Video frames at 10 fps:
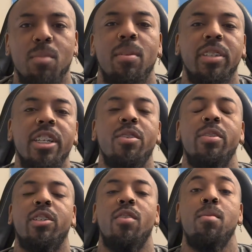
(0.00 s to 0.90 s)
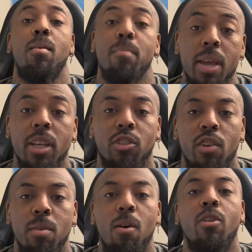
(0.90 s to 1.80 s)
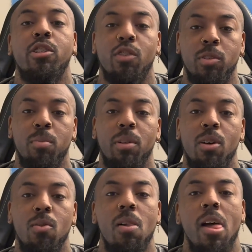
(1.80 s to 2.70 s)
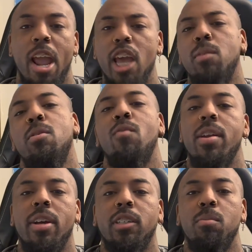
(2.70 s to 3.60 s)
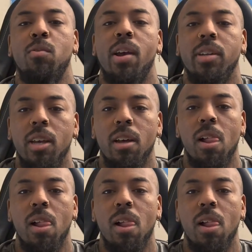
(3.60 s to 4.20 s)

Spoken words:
my sneaker Instagram, my main Instagram, all in the description below. And it'll be right next to me right there.